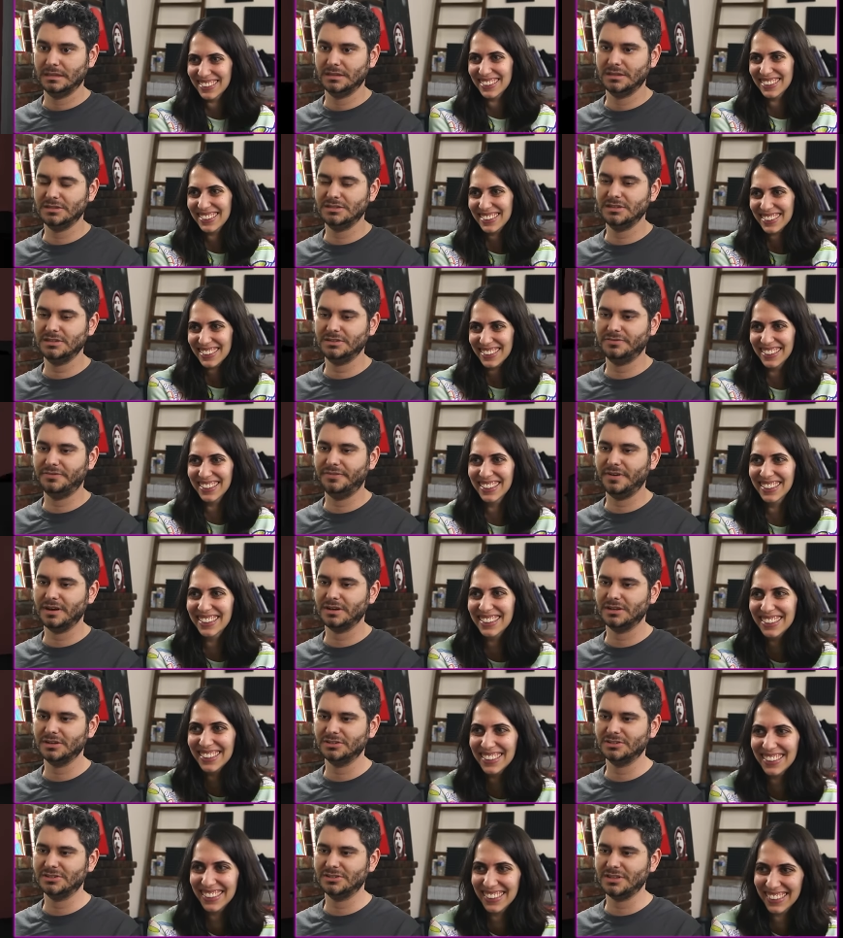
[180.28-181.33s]
Speaker 1: This is
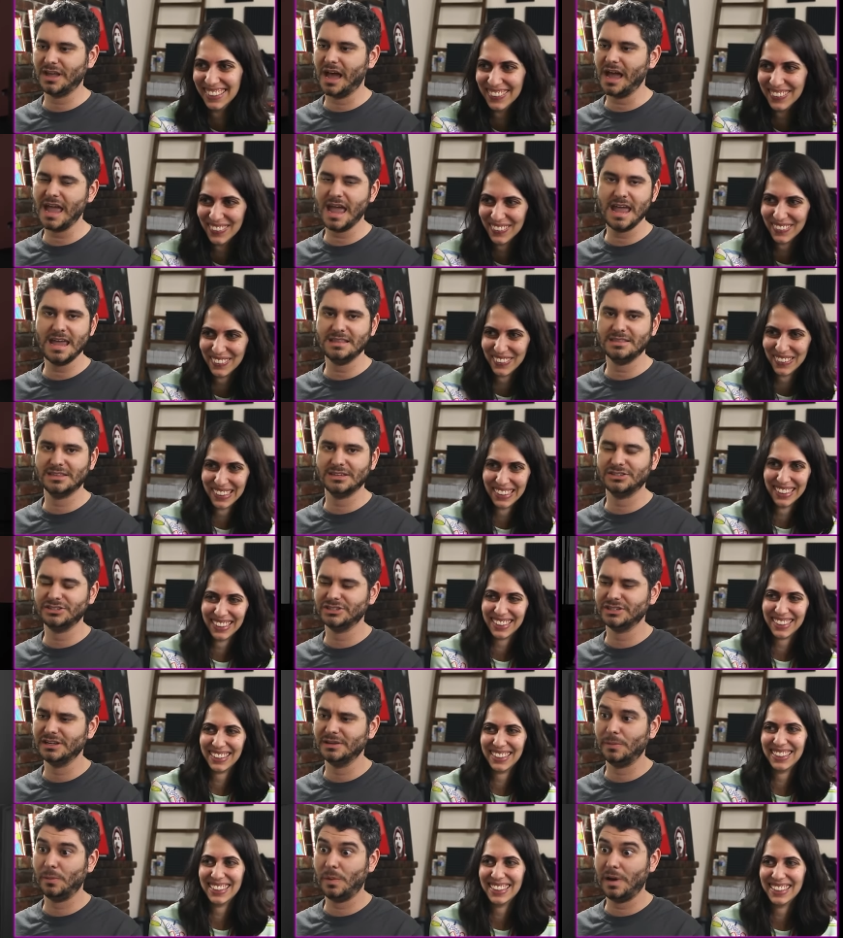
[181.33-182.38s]
fucking. I hate this
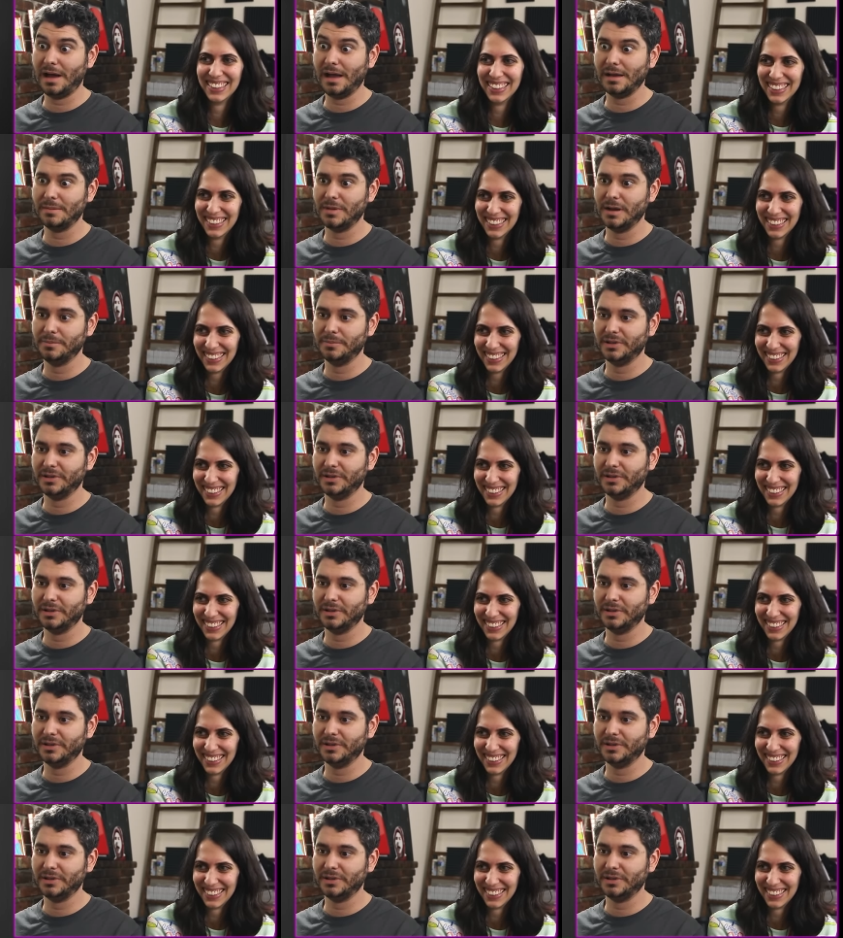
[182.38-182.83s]
shit. Why am I